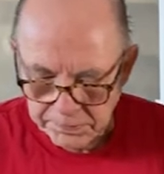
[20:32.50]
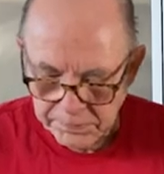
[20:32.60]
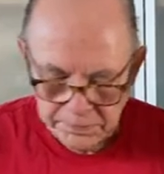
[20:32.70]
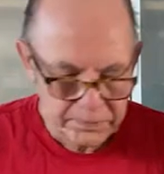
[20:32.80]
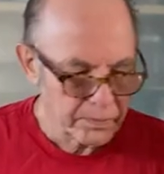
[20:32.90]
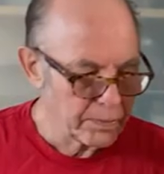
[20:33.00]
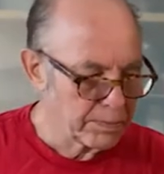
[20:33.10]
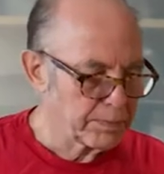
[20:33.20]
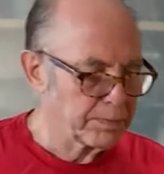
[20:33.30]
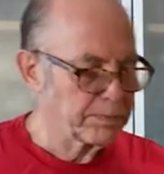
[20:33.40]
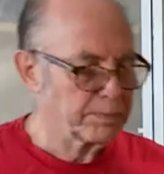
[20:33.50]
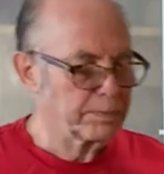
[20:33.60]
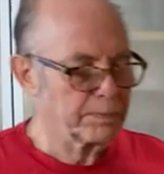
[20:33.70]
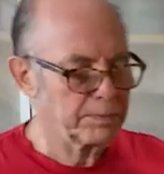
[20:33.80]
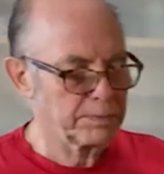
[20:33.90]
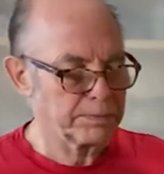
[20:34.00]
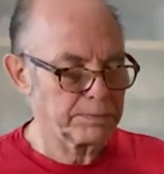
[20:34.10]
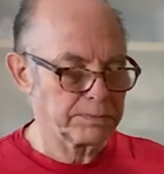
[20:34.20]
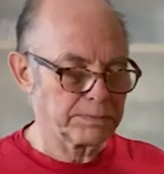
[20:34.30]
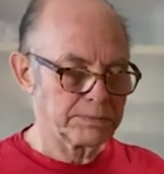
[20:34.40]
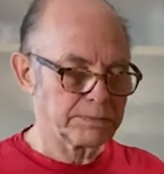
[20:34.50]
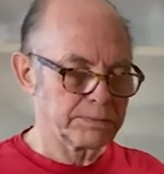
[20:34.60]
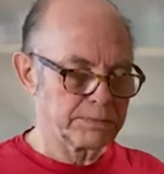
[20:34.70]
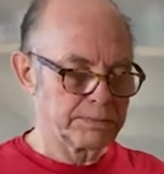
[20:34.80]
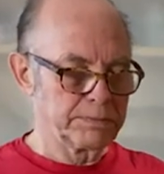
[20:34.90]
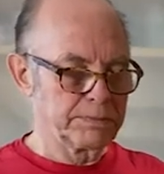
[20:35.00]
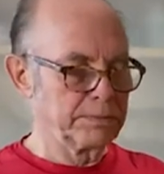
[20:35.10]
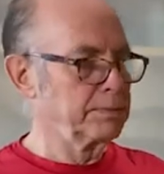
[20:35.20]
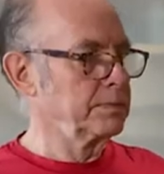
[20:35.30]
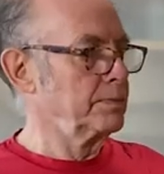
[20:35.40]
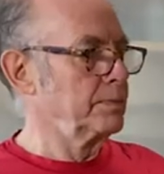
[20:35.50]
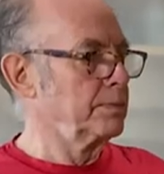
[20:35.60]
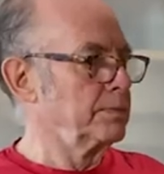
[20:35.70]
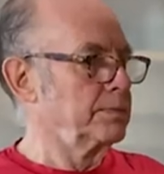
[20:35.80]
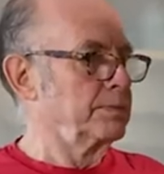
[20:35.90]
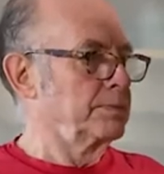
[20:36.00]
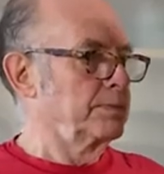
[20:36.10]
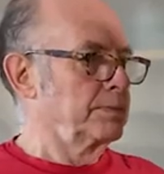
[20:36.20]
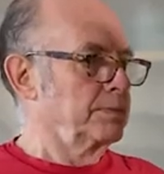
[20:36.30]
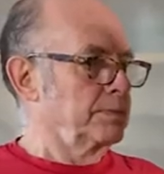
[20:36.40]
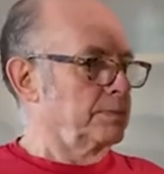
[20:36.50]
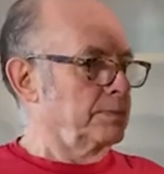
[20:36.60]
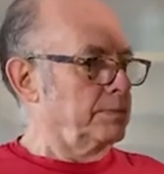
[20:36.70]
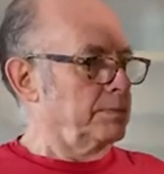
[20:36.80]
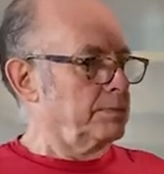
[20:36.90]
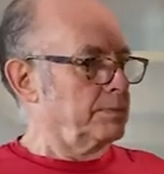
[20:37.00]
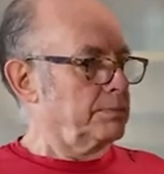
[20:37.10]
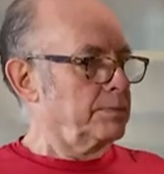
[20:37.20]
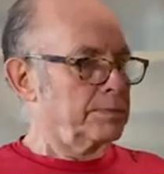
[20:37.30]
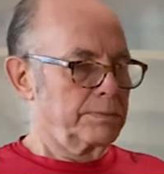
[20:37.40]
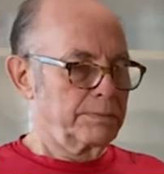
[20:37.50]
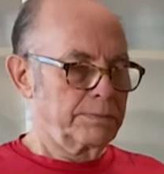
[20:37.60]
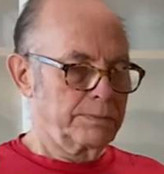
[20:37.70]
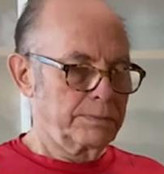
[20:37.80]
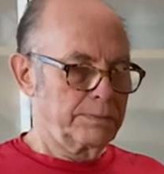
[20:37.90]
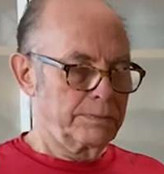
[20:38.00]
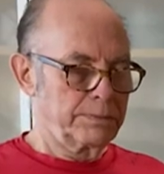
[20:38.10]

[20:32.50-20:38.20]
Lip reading: (silent)